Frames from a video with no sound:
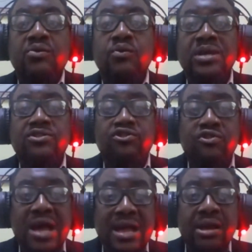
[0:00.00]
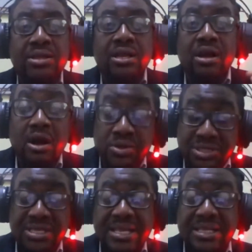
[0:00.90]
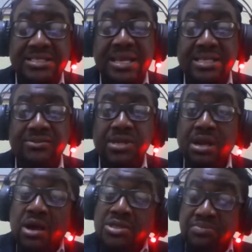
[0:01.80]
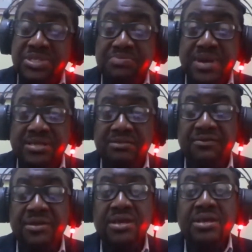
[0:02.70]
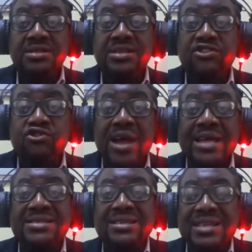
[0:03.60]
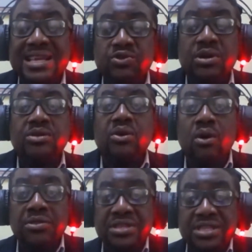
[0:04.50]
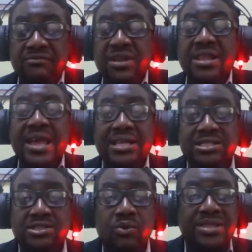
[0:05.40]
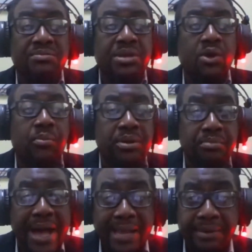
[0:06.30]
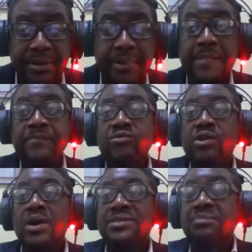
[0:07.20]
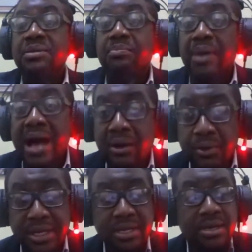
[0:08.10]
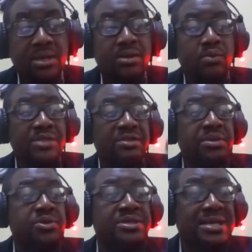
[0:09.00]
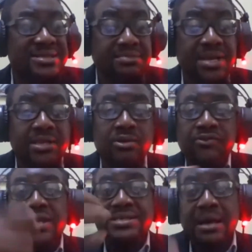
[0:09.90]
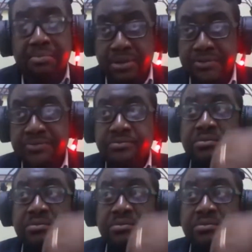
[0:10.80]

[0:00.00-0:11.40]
we try, the council, at least I guess from the council perspective, they try to network with all the different heads. So whether it be Open Bible, whether it be PAWI, whether it be New Testament. Now, for example,